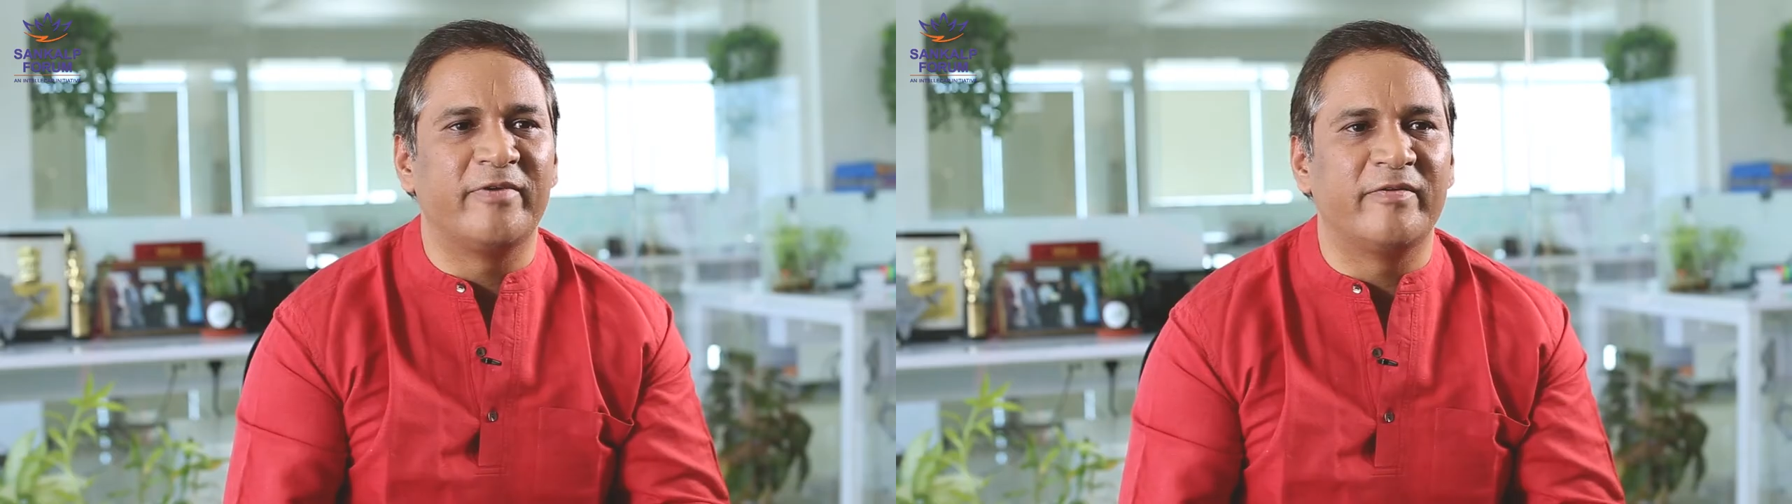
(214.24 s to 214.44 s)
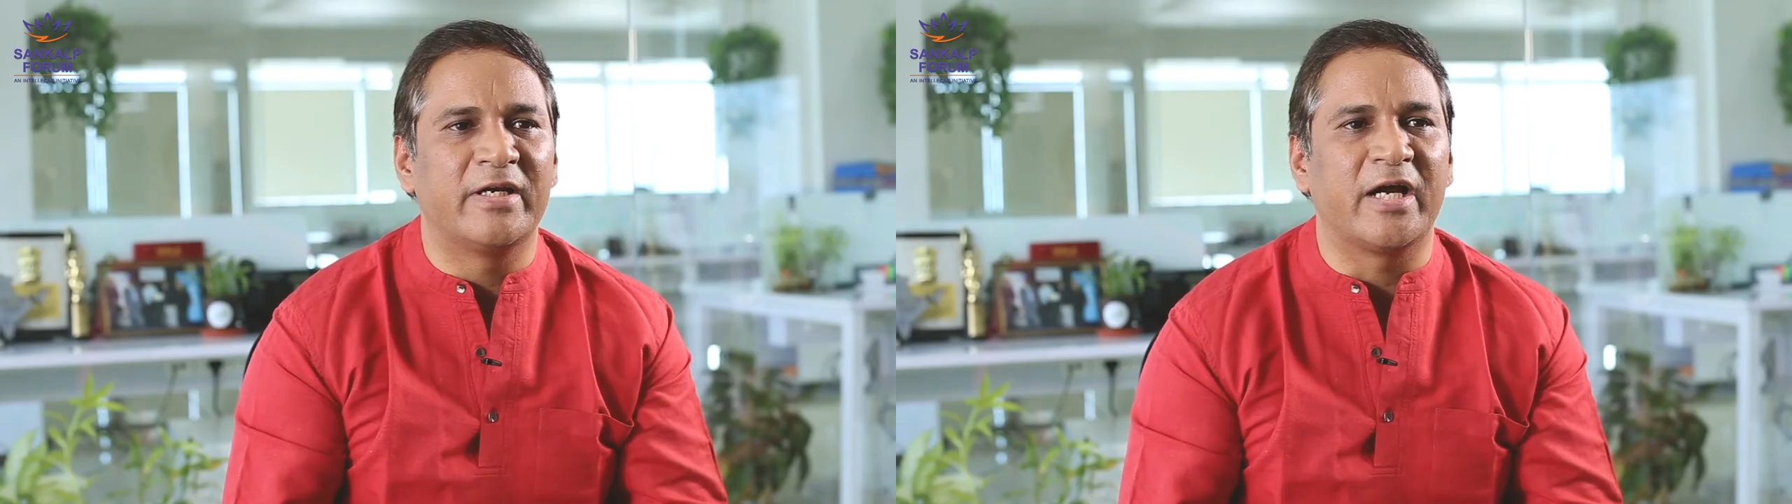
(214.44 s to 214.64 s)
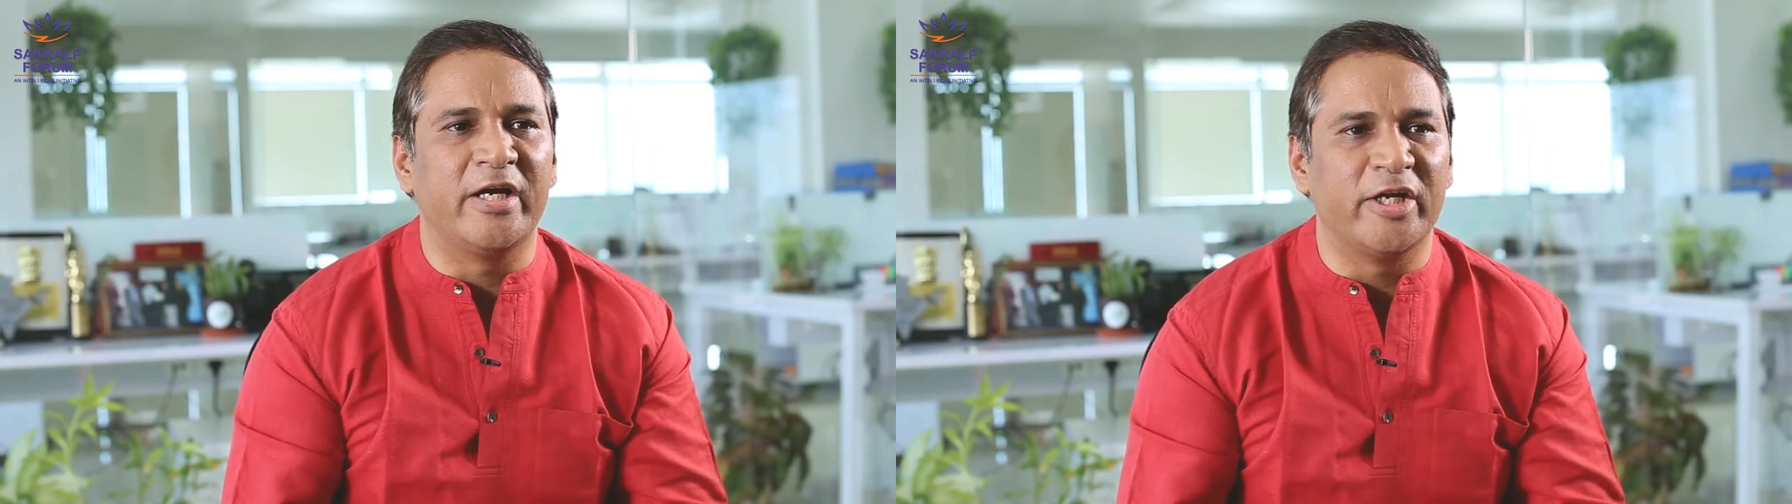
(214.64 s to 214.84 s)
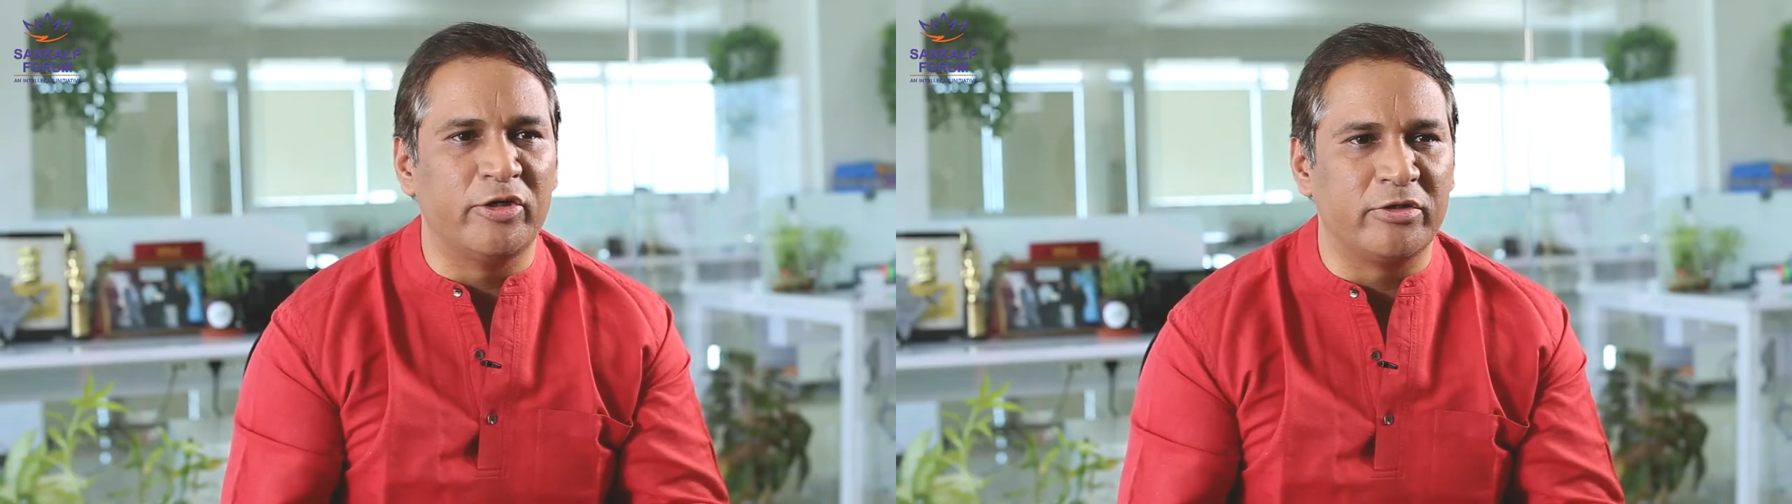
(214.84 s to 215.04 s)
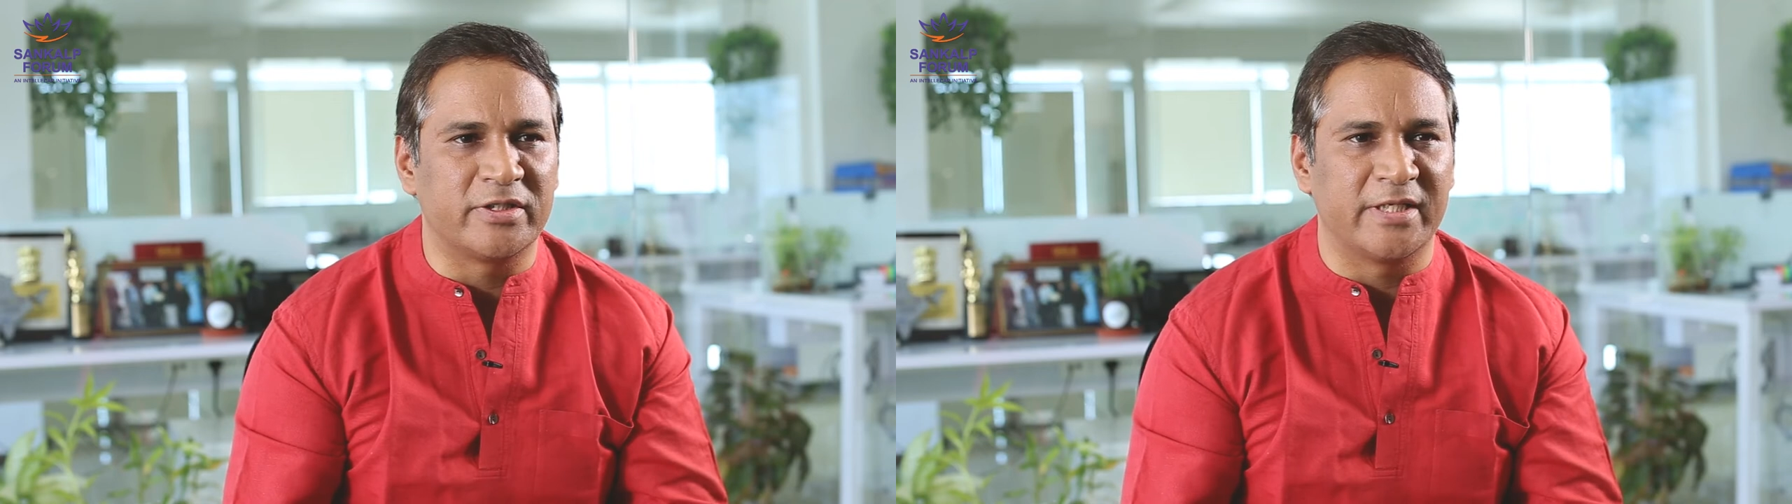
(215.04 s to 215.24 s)
we will
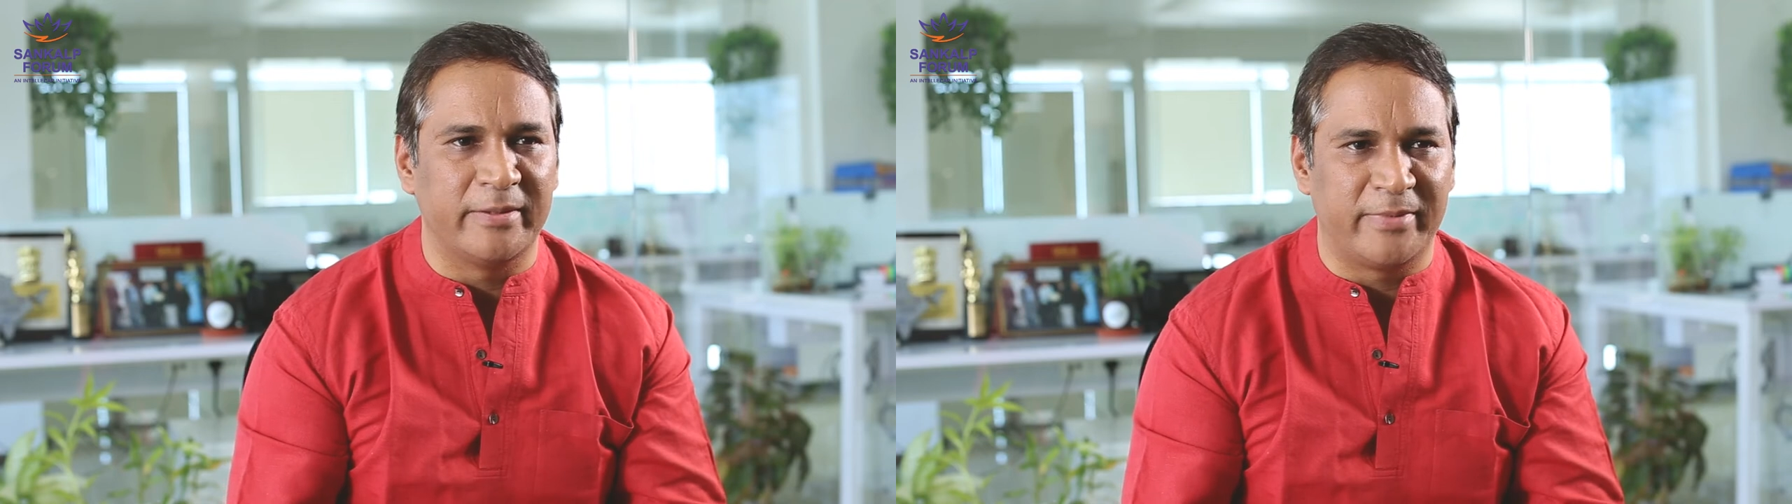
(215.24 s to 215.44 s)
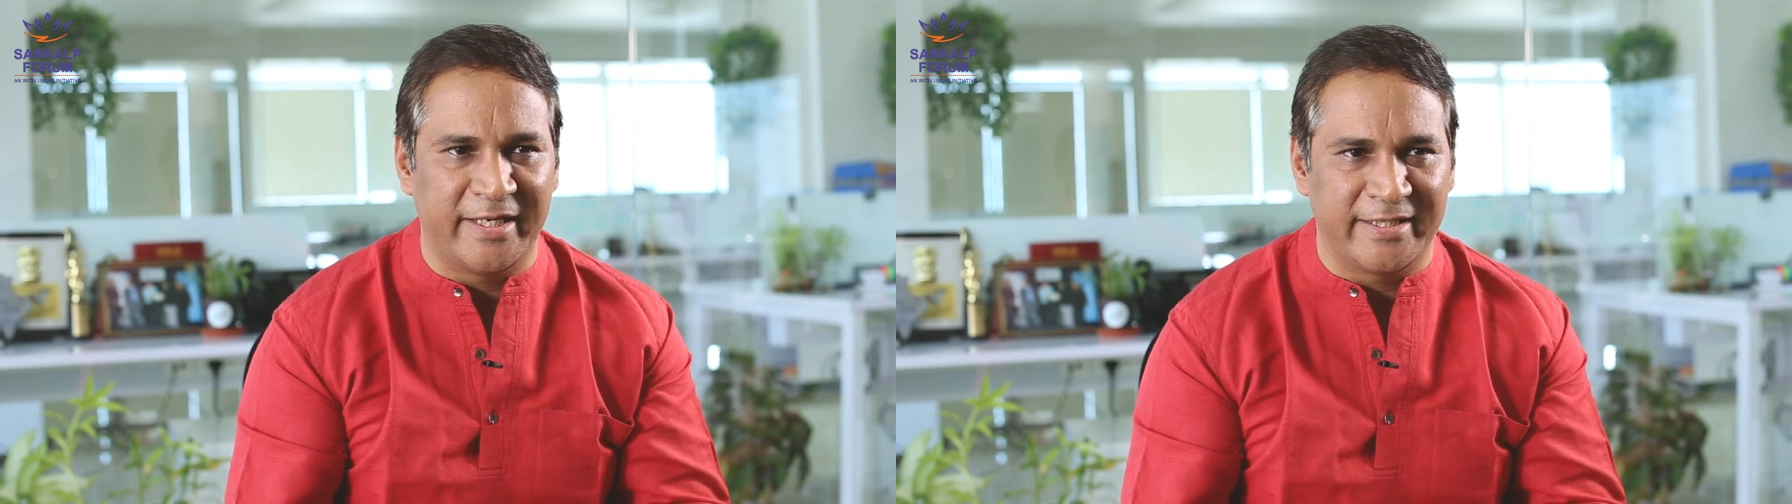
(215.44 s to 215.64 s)
continue to celebrate